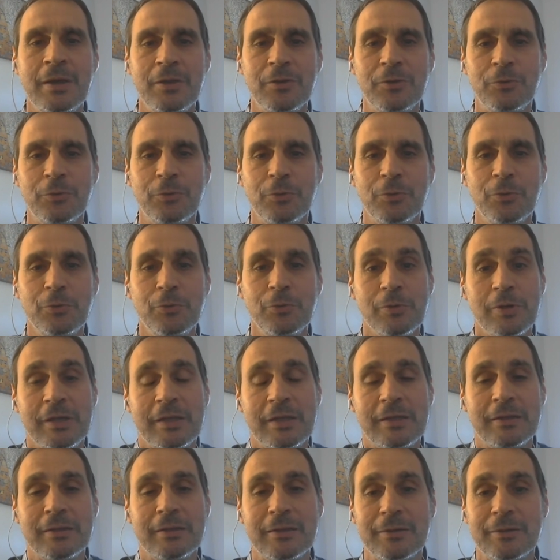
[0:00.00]
to
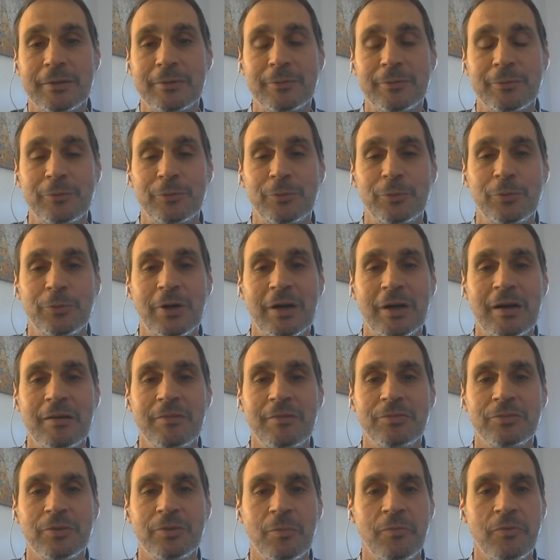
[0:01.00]
have
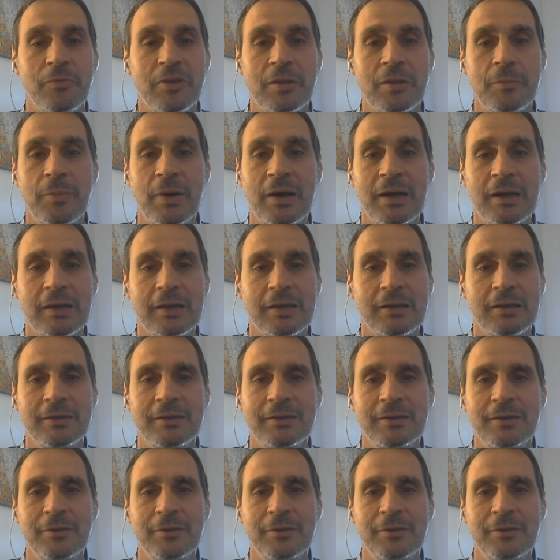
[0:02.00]
some feedback.